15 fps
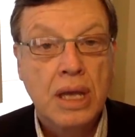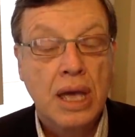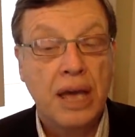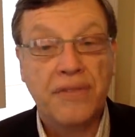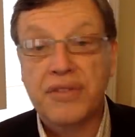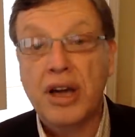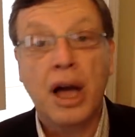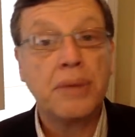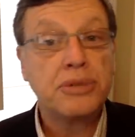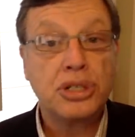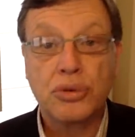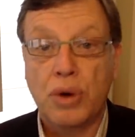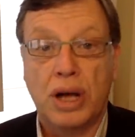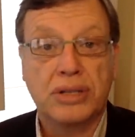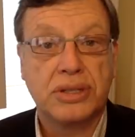have come
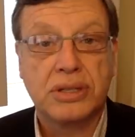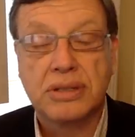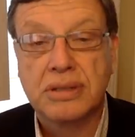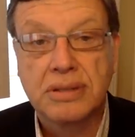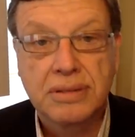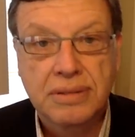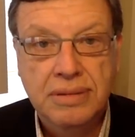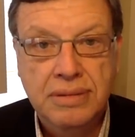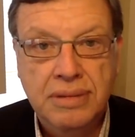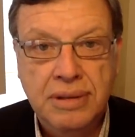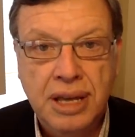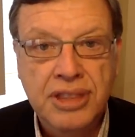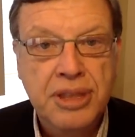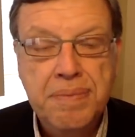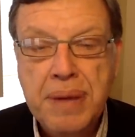to us
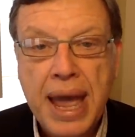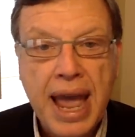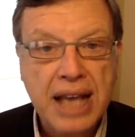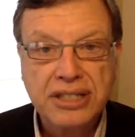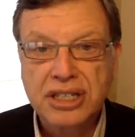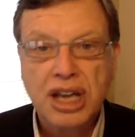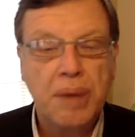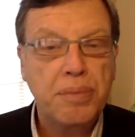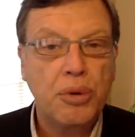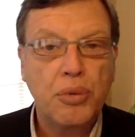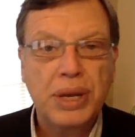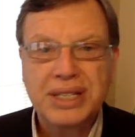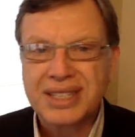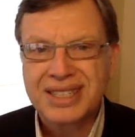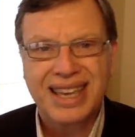in the past couple
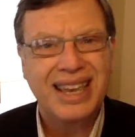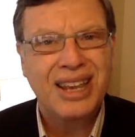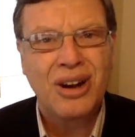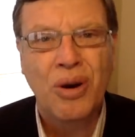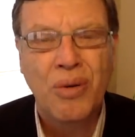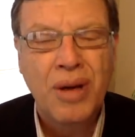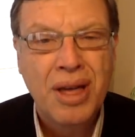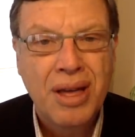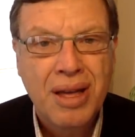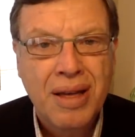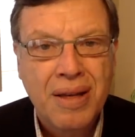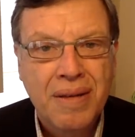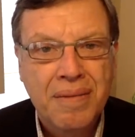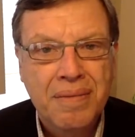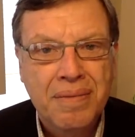weeks and say, you know,
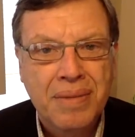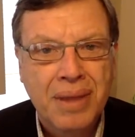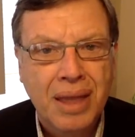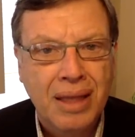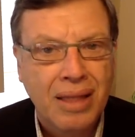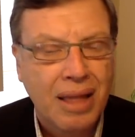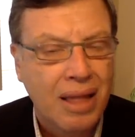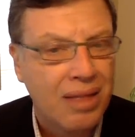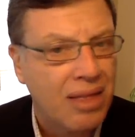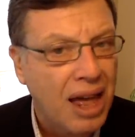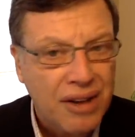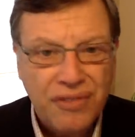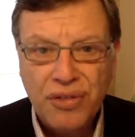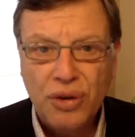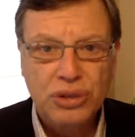a
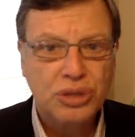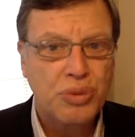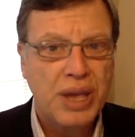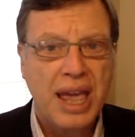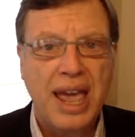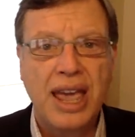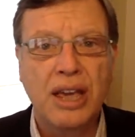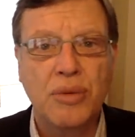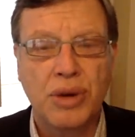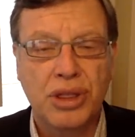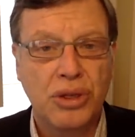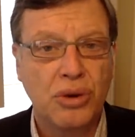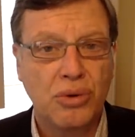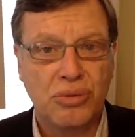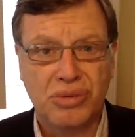lot of folks we hang with
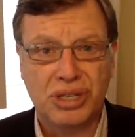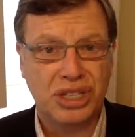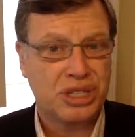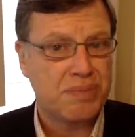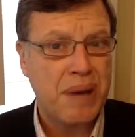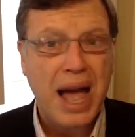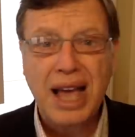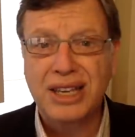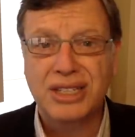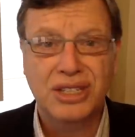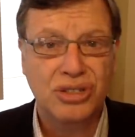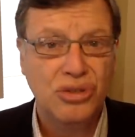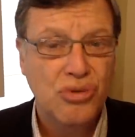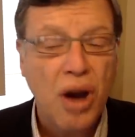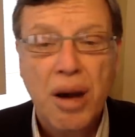who despise
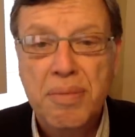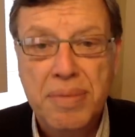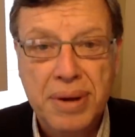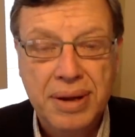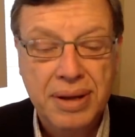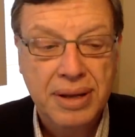Trump